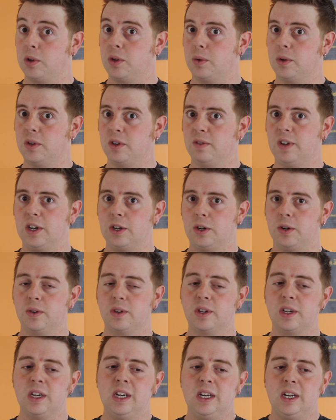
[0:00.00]
Swords
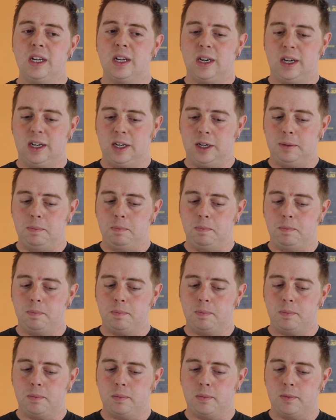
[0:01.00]
Adventures
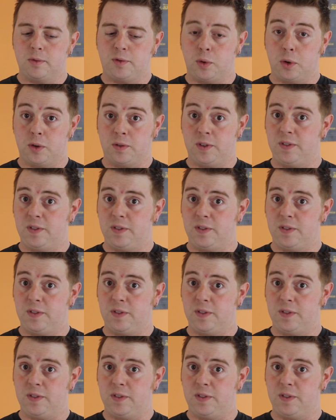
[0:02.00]
for